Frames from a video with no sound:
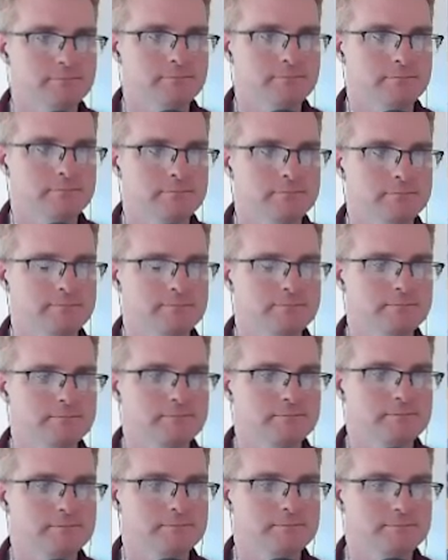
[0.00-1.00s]

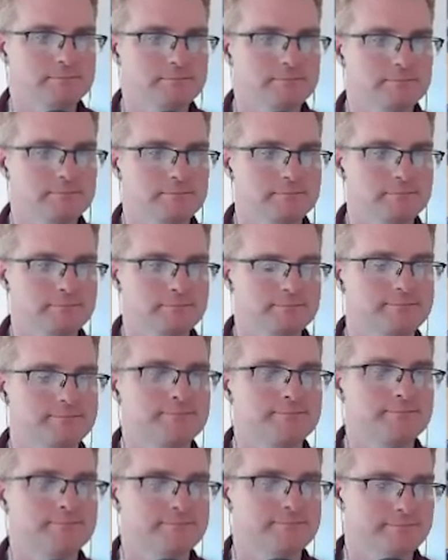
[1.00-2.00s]

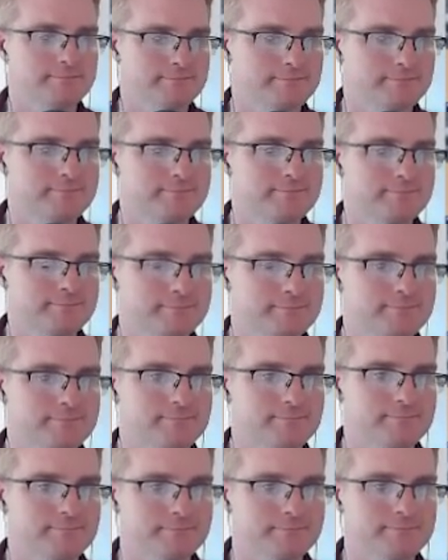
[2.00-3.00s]

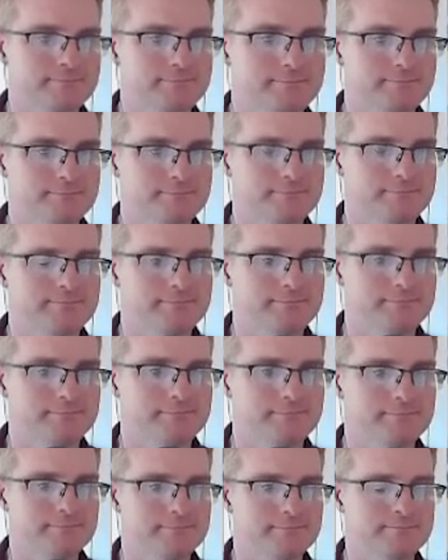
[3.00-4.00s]

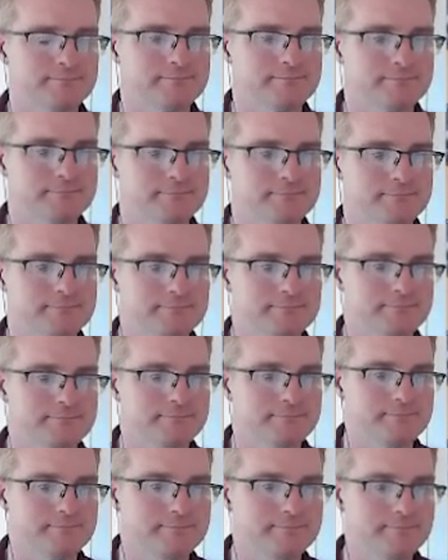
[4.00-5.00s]

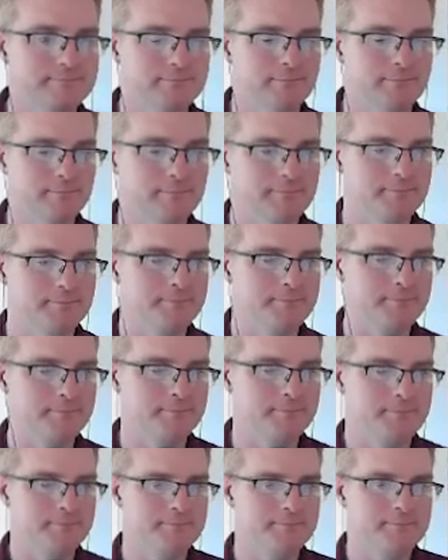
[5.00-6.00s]

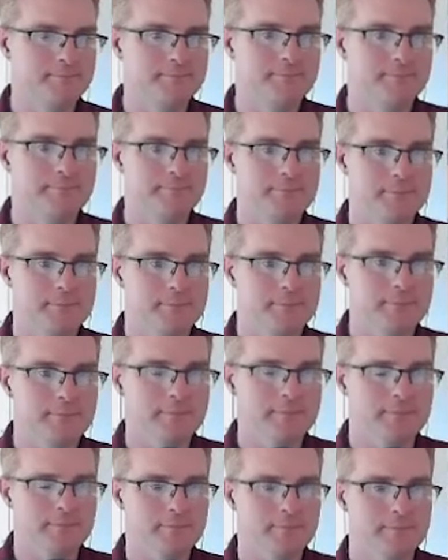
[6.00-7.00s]

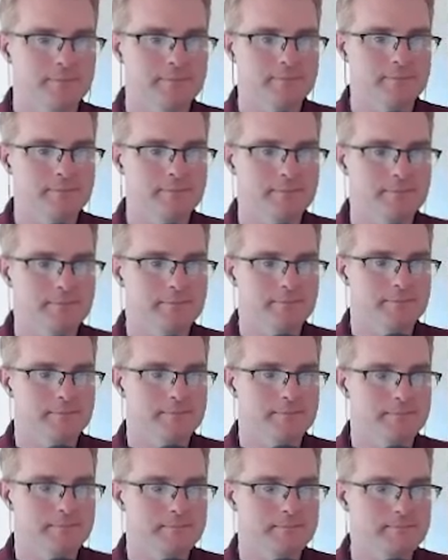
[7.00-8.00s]
(silent)